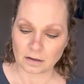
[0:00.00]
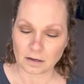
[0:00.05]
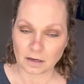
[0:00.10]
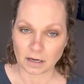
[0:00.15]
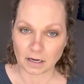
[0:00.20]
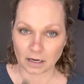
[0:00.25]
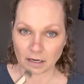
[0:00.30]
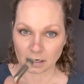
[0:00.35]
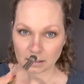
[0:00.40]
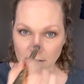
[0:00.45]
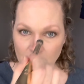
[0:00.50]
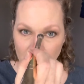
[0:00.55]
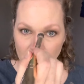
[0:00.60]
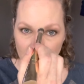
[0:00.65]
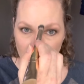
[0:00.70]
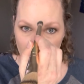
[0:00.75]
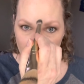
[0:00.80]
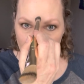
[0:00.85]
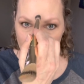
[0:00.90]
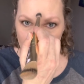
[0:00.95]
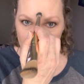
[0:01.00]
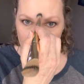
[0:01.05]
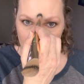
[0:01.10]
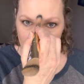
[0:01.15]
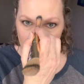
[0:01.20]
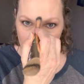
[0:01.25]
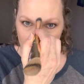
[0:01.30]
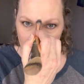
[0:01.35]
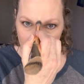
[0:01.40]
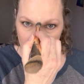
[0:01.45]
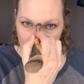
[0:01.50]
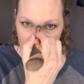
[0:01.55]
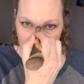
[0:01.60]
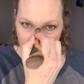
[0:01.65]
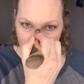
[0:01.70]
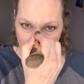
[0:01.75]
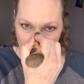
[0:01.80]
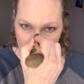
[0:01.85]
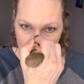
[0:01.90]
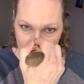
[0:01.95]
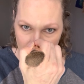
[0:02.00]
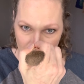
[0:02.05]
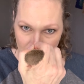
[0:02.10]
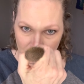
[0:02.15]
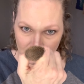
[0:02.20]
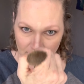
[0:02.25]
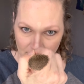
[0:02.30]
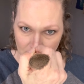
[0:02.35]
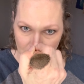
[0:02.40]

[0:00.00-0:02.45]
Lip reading: I got a different one. I'm going to sweep it down